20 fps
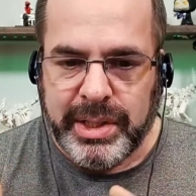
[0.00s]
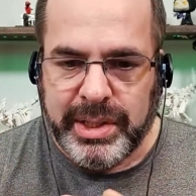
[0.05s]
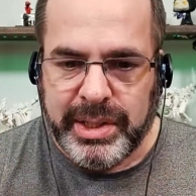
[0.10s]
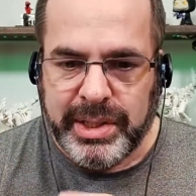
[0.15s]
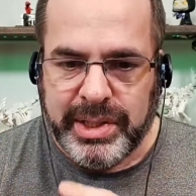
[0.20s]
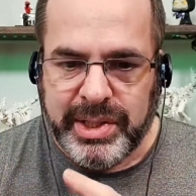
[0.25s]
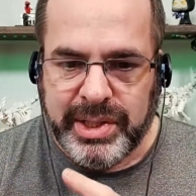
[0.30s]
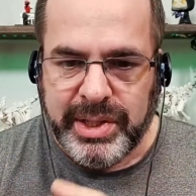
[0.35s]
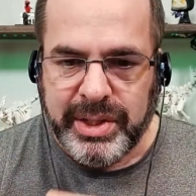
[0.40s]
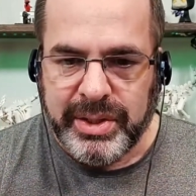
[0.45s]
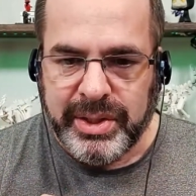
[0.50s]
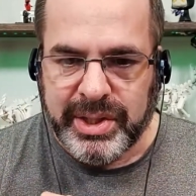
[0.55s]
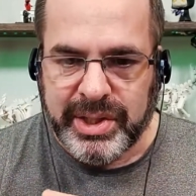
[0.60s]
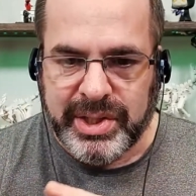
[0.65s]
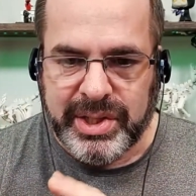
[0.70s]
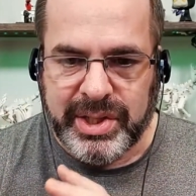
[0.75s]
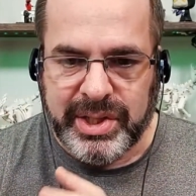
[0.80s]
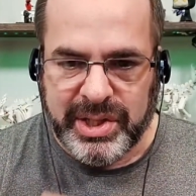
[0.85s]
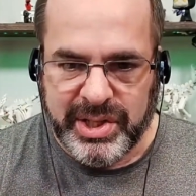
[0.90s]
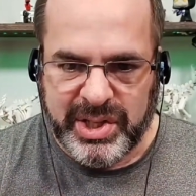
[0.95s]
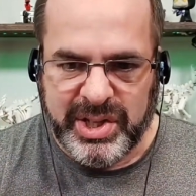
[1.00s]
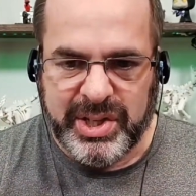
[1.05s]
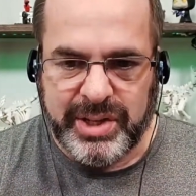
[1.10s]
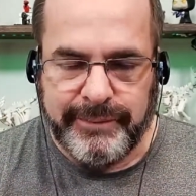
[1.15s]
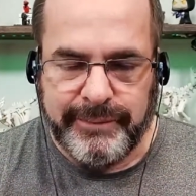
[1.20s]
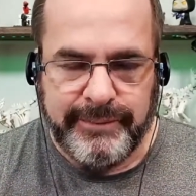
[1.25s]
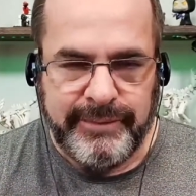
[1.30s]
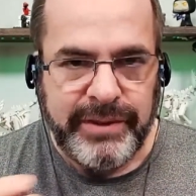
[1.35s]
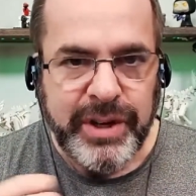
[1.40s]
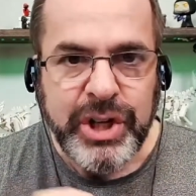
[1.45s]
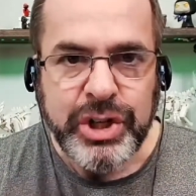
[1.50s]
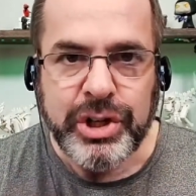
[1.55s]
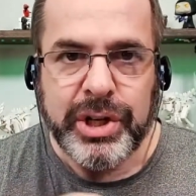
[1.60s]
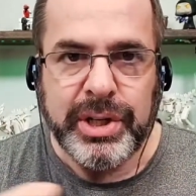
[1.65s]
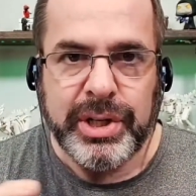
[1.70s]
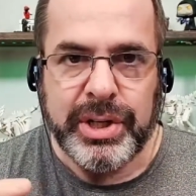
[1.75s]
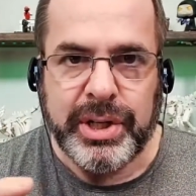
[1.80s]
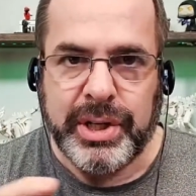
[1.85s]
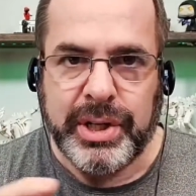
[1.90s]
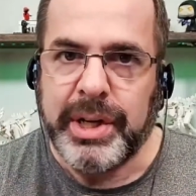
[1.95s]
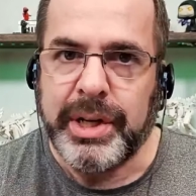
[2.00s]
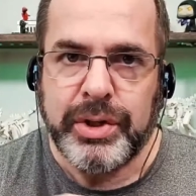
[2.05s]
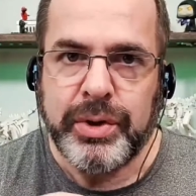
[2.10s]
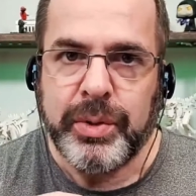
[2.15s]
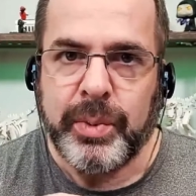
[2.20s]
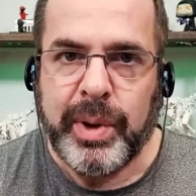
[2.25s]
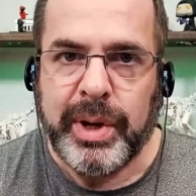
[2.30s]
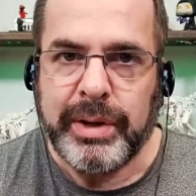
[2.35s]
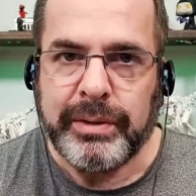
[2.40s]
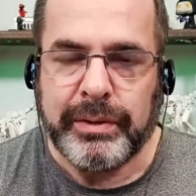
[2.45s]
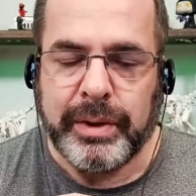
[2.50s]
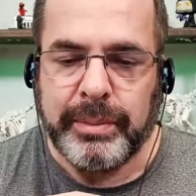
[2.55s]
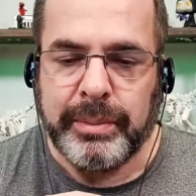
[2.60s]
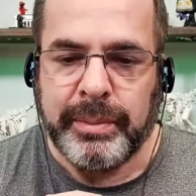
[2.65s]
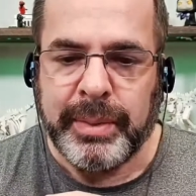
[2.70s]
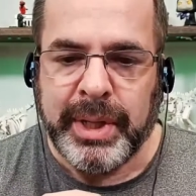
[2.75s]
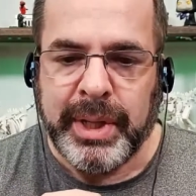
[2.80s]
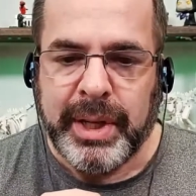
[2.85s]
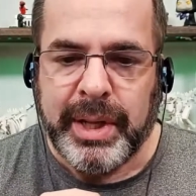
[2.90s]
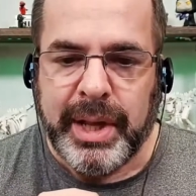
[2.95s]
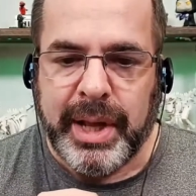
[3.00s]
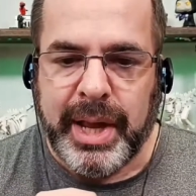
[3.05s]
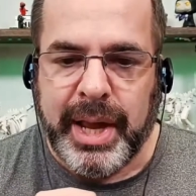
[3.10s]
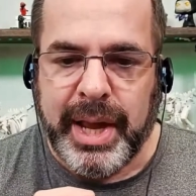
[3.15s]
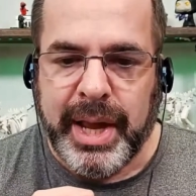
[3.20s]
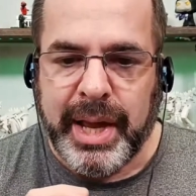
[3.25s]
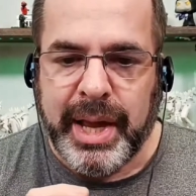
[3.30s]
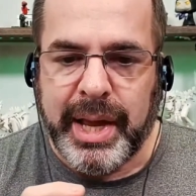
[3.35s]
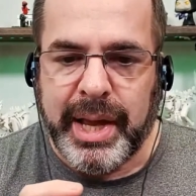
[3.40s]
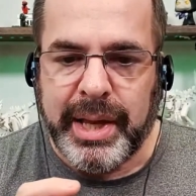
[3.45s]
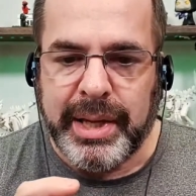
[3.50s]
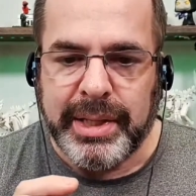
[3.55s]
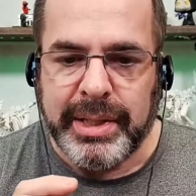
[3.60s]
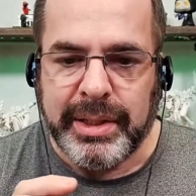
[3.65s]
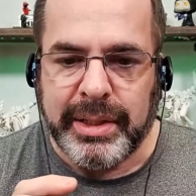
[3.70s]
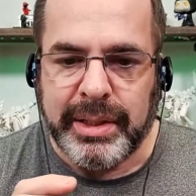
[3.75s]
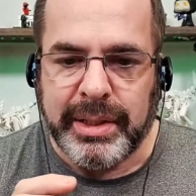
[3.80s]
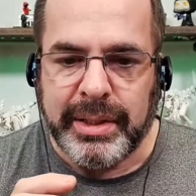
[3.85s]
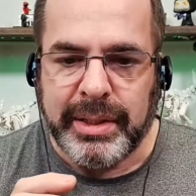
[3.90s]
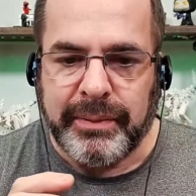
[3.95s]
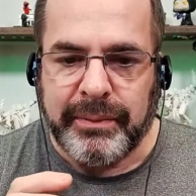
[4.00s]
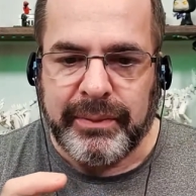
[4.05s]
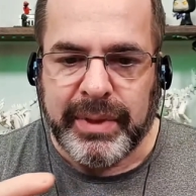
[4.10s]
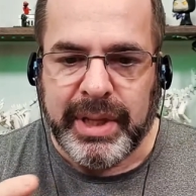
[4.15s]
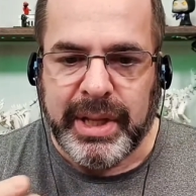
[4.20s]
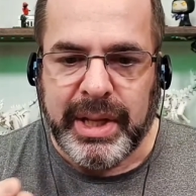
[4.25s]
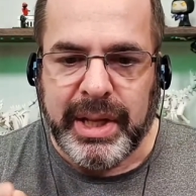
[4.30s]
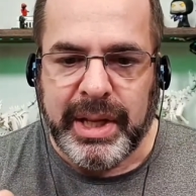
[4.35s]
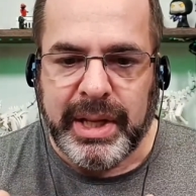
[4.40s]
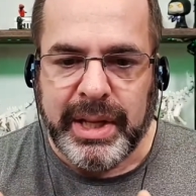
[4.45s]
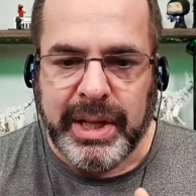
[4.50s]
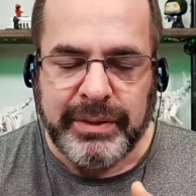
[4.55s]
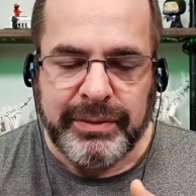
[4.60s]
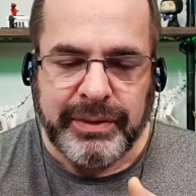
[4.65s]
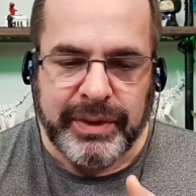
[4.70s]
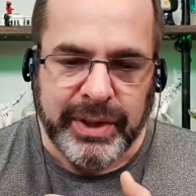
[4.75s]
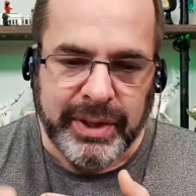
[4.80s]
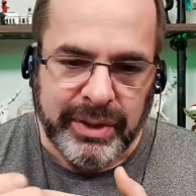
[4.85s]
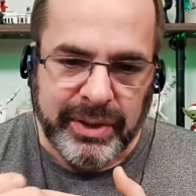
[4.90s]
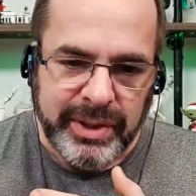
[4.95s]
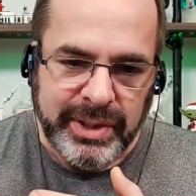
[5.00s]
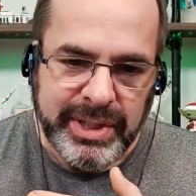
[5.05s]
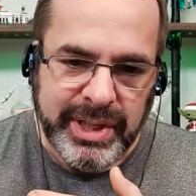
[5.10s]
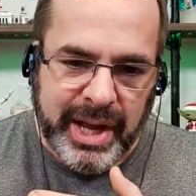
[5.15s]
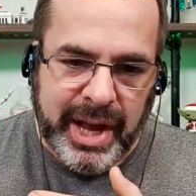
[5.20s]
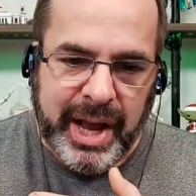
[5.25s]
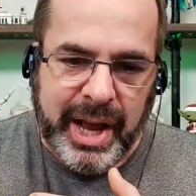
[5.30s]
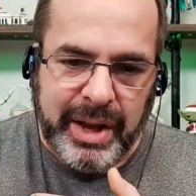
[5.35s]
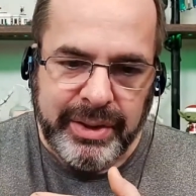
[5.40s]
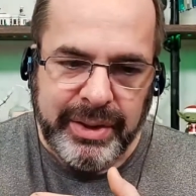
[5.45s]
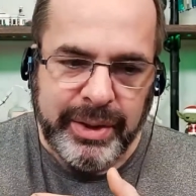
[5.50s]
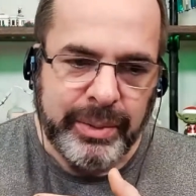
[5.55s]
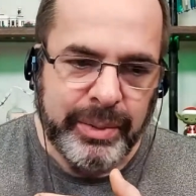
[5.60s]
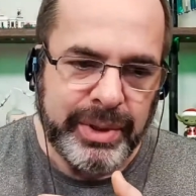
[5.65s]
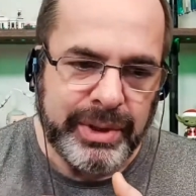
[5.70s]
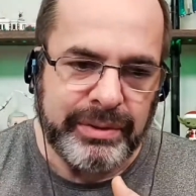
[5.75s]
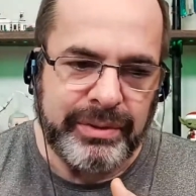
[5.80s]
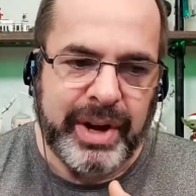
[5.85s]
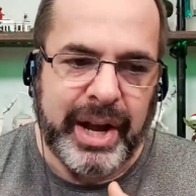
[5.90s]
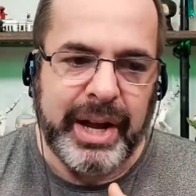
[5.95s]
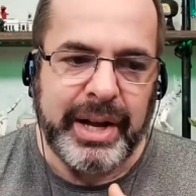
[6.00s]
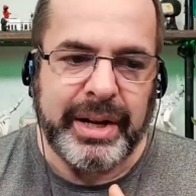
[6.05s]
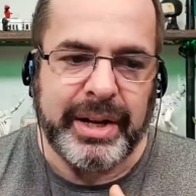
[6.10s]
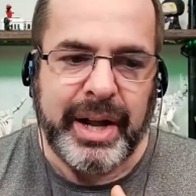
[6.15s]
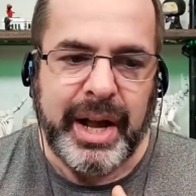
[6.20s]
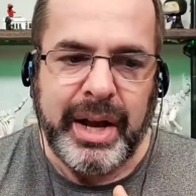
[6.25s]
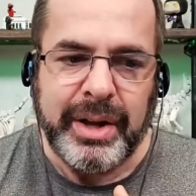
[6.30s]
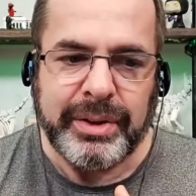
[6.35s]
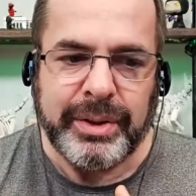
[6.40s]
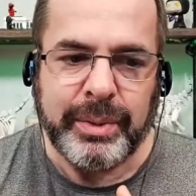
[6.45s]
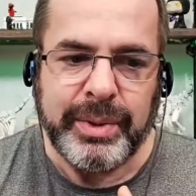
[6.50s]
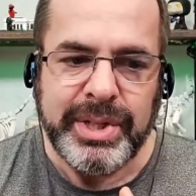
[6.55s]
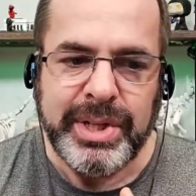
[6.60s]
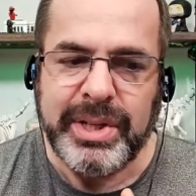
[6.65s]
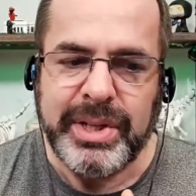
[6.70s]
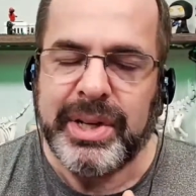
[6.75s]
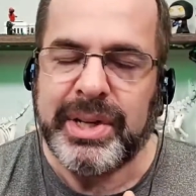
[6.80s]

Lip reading: still this division in each one of them. And if you looked at how they were divided out, there wasn't